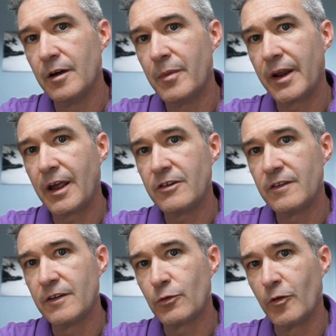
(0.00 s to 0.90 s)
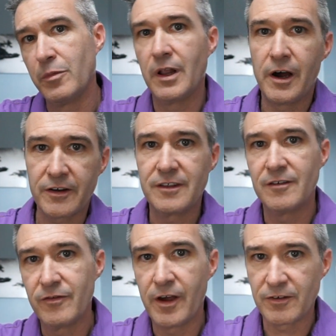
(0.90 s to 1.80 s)
a medication that sort of blocks the
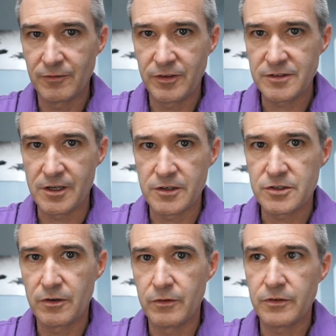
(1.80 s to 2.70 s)
effects of testosterone.